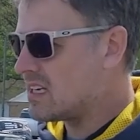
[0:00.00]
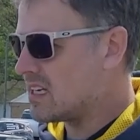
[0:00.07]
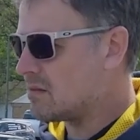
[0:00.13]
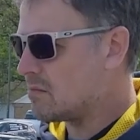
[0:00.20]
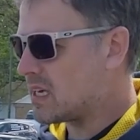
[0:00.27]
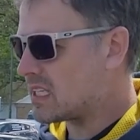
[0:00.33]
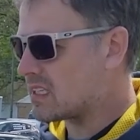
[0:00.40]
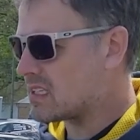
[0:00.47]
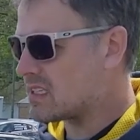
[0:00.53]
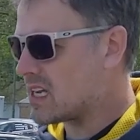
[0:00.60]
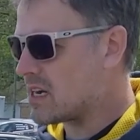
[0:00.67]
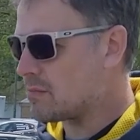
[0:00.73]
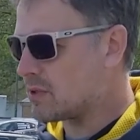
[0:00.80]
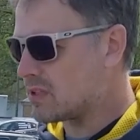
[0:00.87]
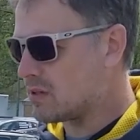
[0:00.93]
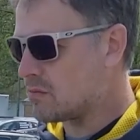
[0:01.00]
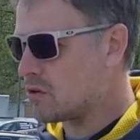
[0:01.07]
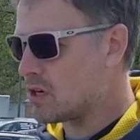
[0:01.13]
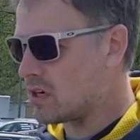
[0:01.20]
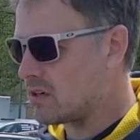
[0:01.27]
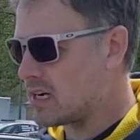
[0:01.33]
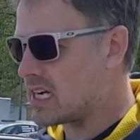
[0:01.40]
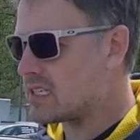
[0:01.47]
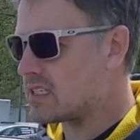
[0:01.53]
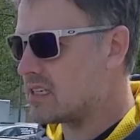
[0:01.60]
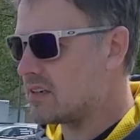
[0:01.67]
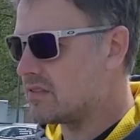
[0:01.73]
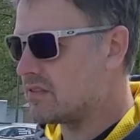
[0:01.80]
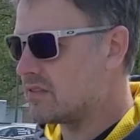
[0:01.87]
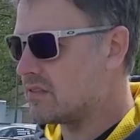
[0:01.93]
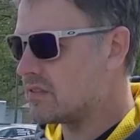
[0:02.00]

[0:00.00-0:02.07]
and make the setup a little more aggressive